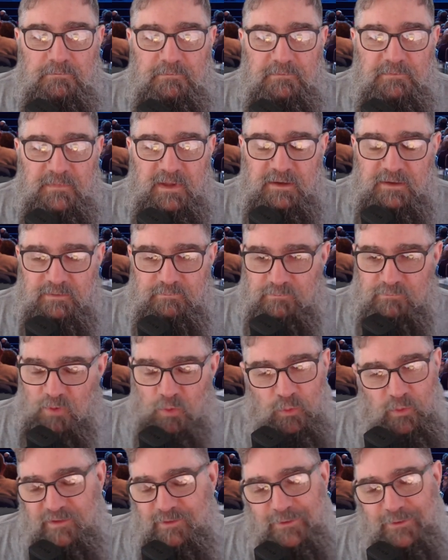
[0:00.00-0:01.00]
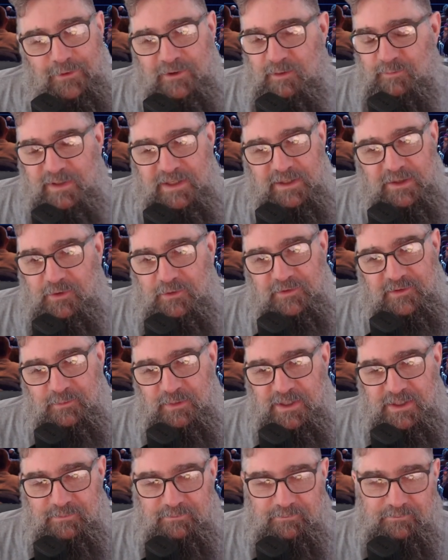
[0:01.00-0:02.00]
They always look like a big nose to
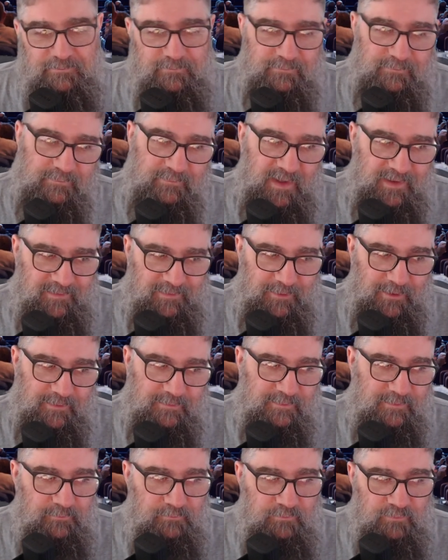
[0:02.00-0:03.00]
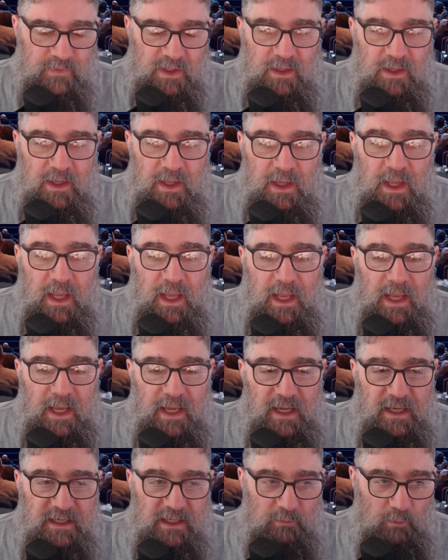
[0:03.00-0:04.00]
me. That's life.
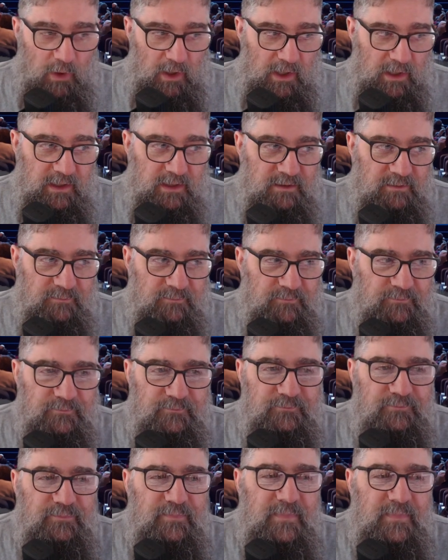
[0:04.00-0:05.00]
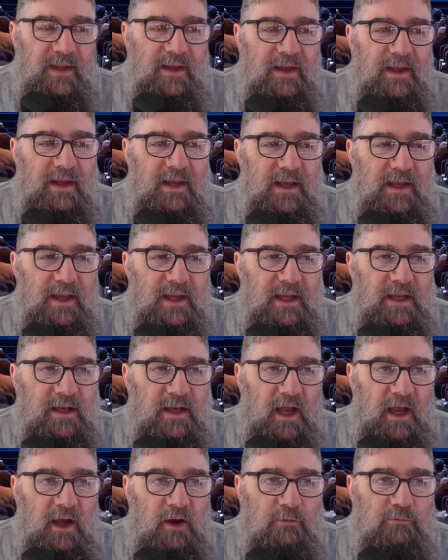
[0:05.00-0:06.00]
Anyway,
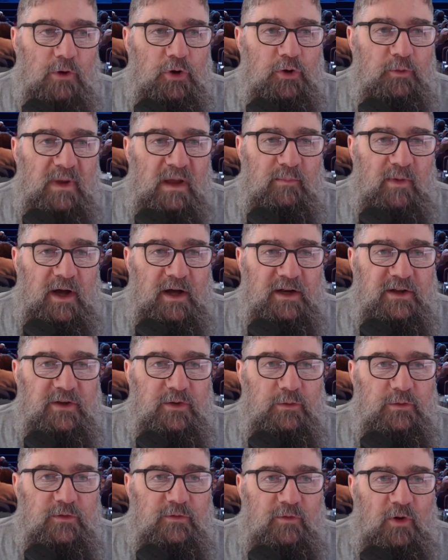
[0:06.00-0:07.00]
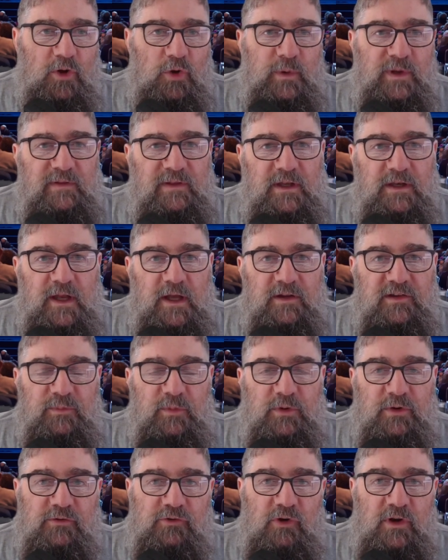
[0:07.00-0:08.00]
in our roadmap articles following the
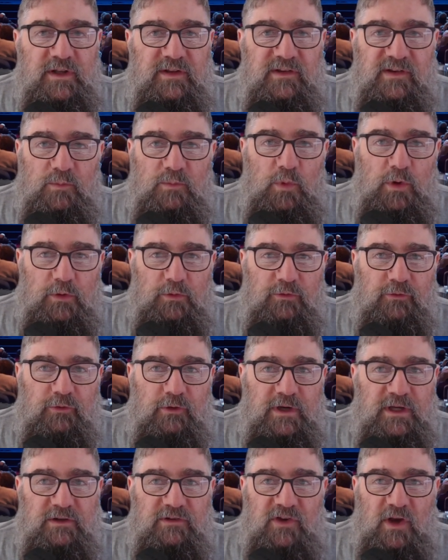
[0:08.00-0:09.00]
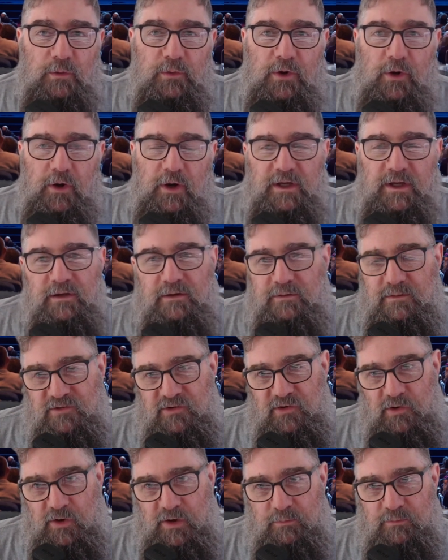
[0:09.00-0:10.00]
announcement of Train Sim World 3, Joe and I,
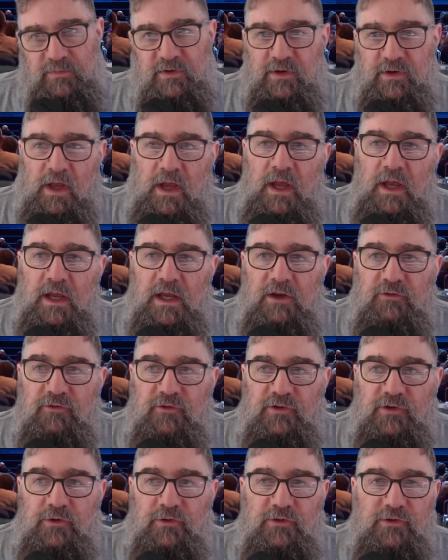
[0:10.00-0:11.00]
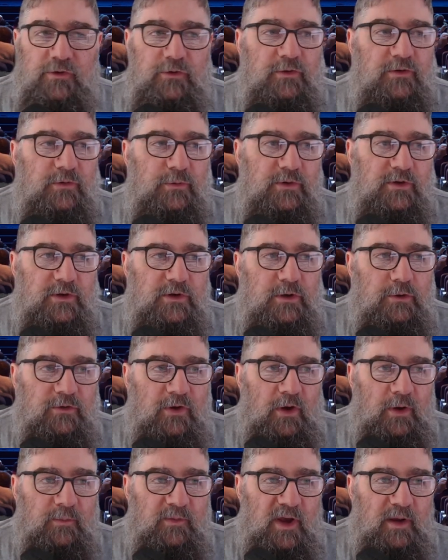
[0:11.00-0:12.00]
James, introduce you to a new
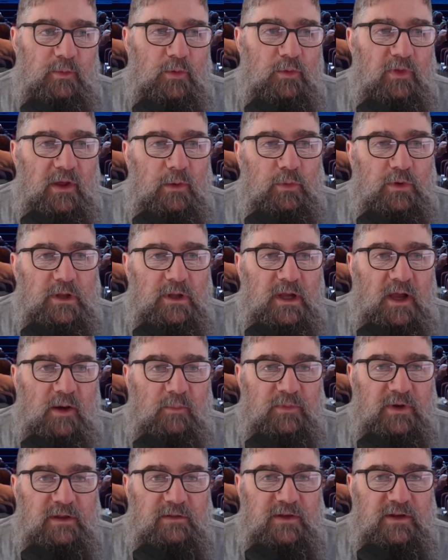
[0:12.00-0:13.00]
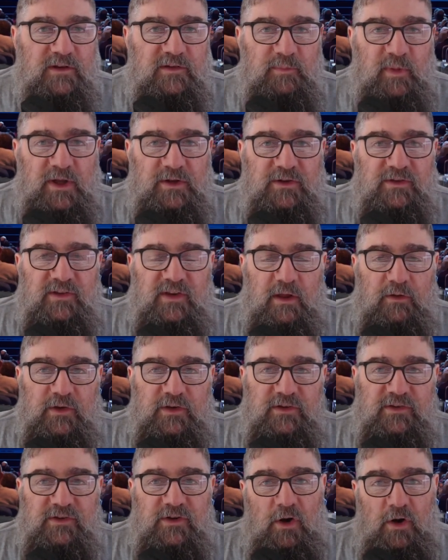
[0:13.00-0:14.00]
timetable that will accompany the expanded
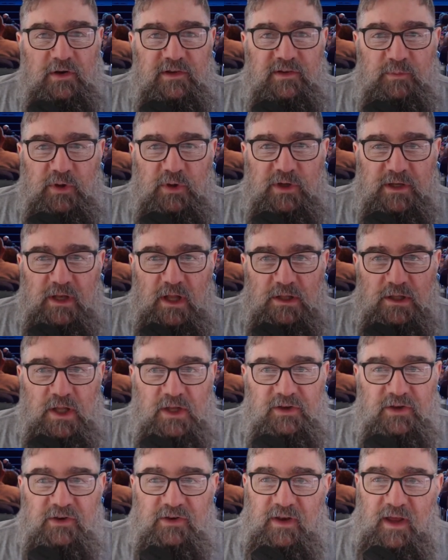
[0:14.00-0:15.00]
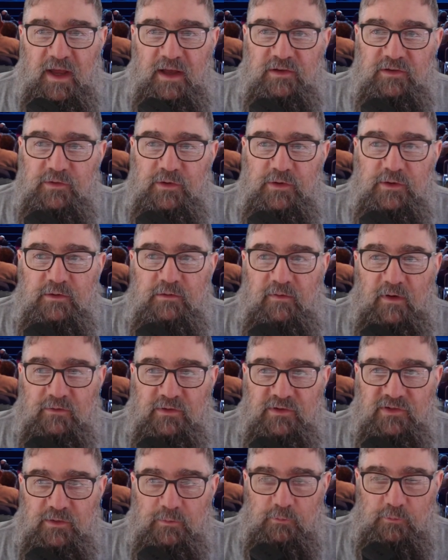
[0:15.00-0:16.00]
Southeastern High Speed, London to Ashford and
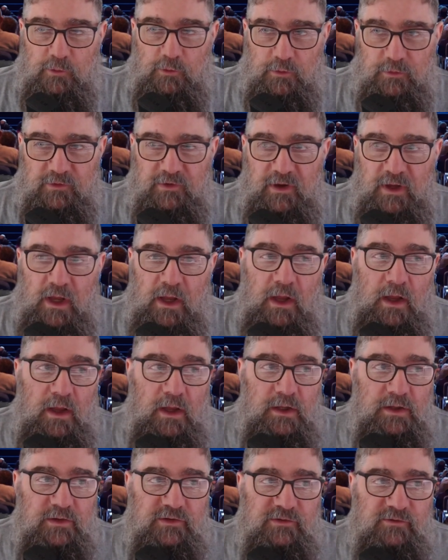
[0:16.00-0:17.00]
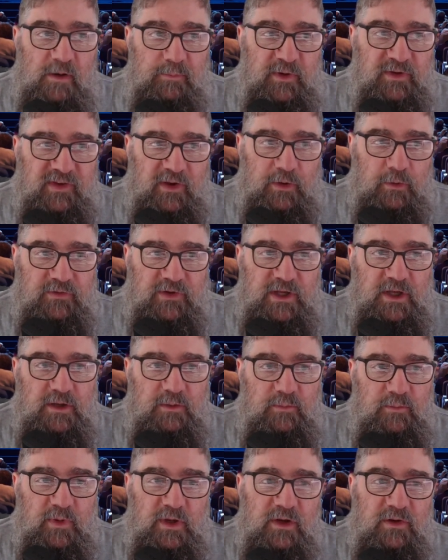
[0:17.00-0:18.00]
Faversham route. Strap yourselves
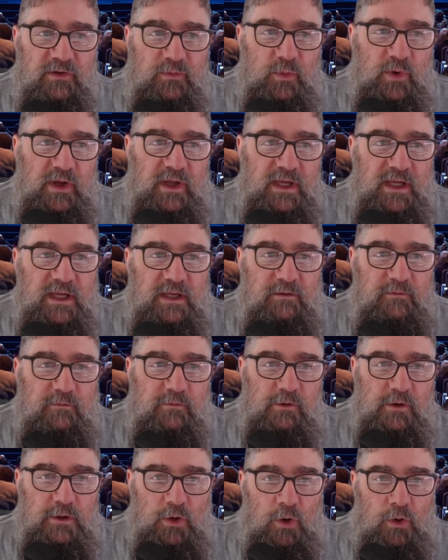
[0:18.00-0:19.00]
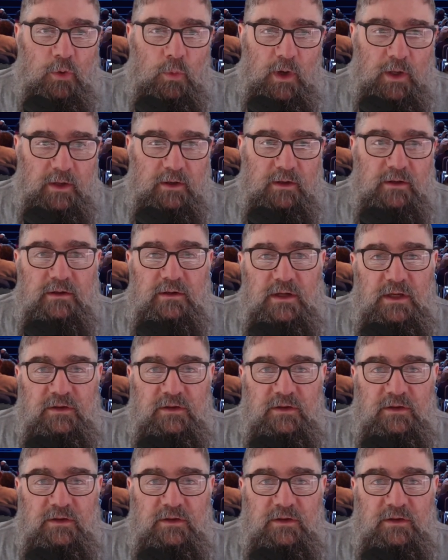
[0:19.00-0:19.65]
in because we're in for a long one.